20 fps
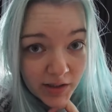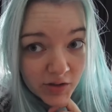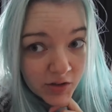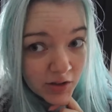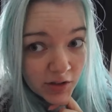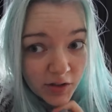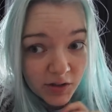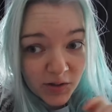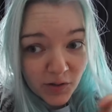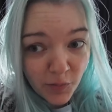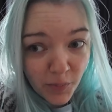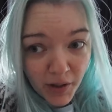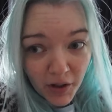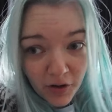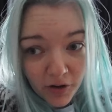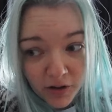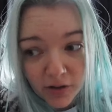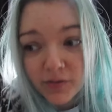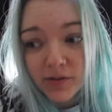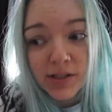just because of my
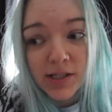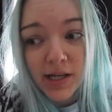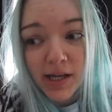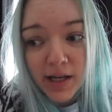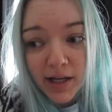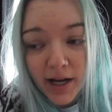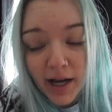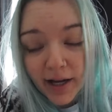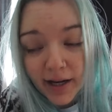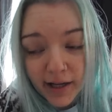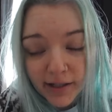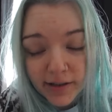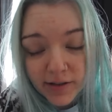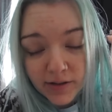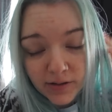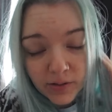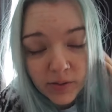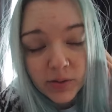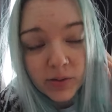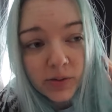chronic fatigue, I get
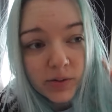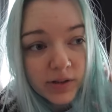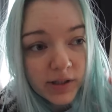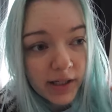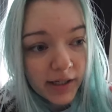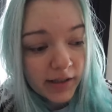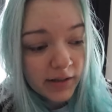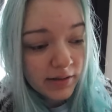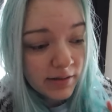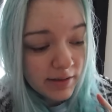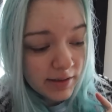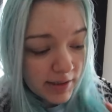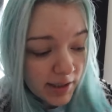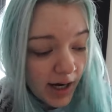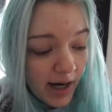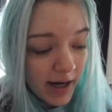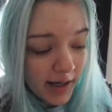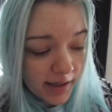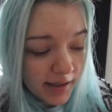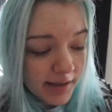so, like,
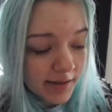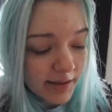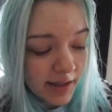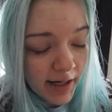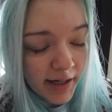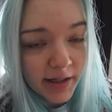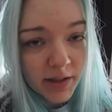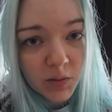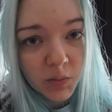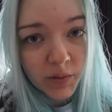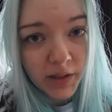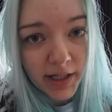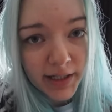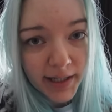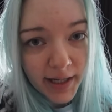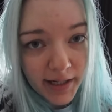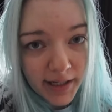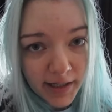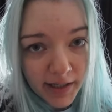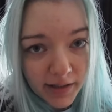dying tired when I
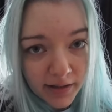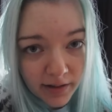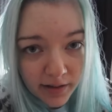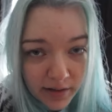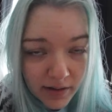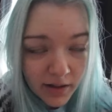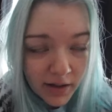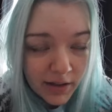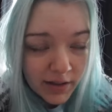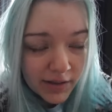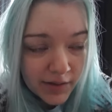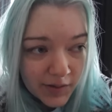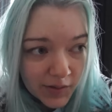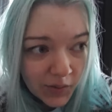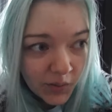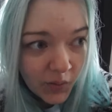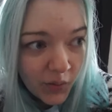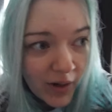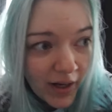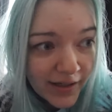get in.
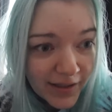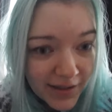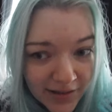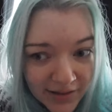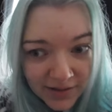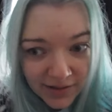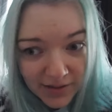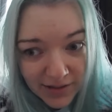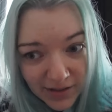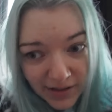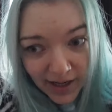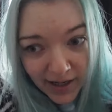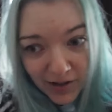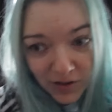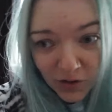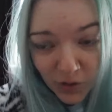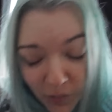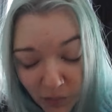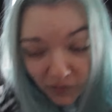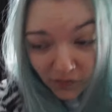So I didn't
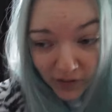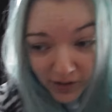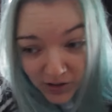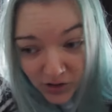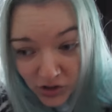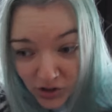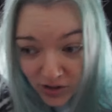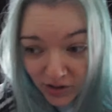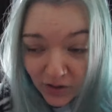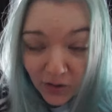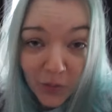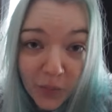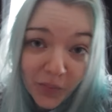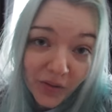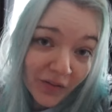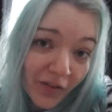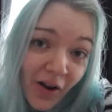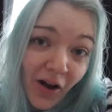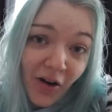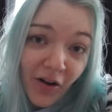end up finishing up the
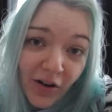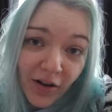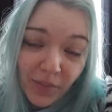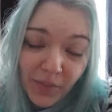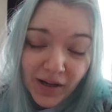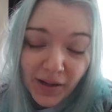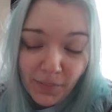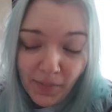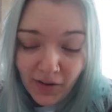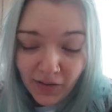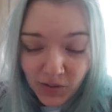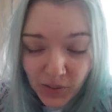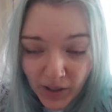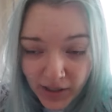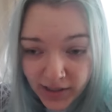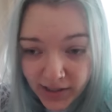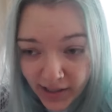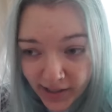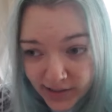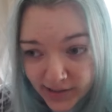vlog. Me and Matthew
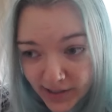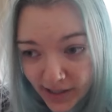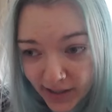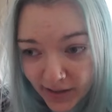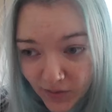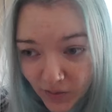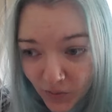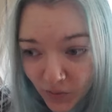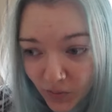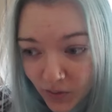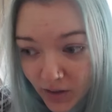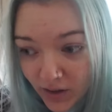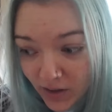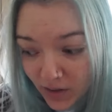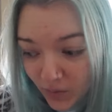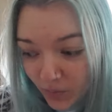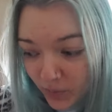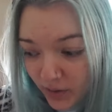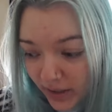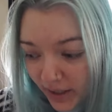had a nice night though.
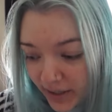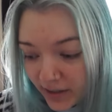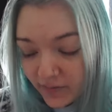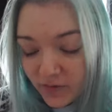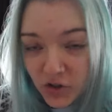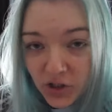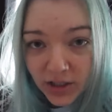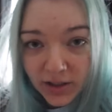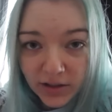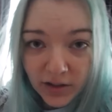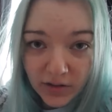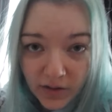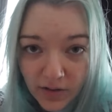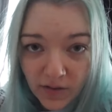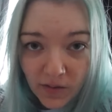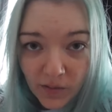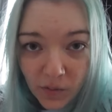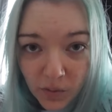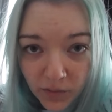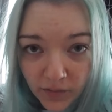We kind of chilled on the
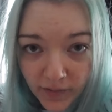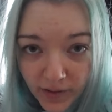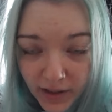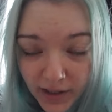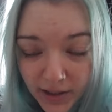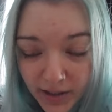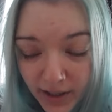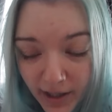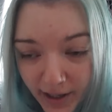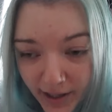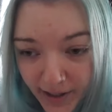sofa,